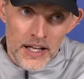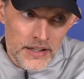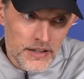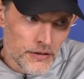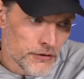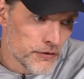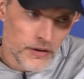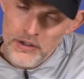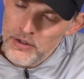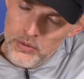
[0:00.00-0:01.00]
and if
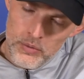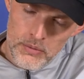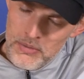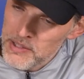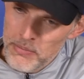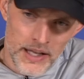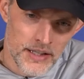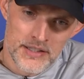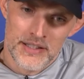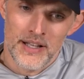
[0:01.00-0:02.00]
uh, we miss
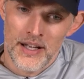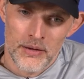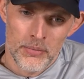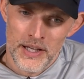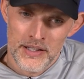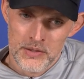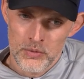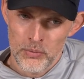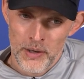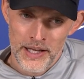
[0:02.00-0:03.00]
players, other players
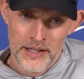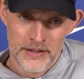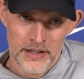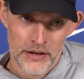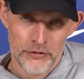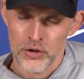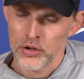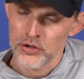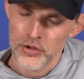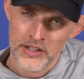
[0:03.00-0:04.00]
will play, and they have a
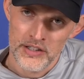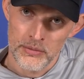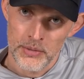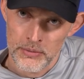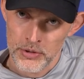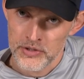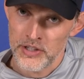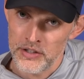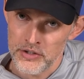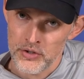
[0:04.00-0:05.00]
contract here because
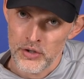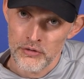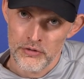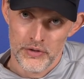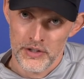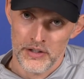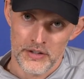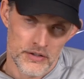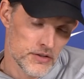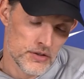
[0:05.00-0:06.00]
they deserve.
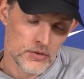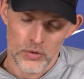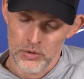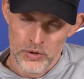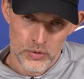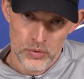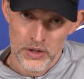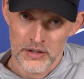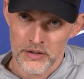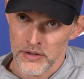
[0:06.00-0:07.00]
And this is what we
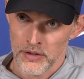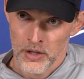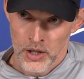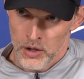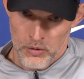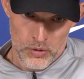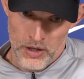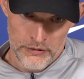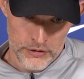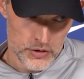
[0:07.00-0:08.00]
do. And uh,
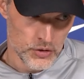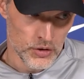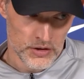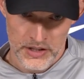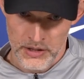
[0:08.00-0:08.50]
we'll have a strong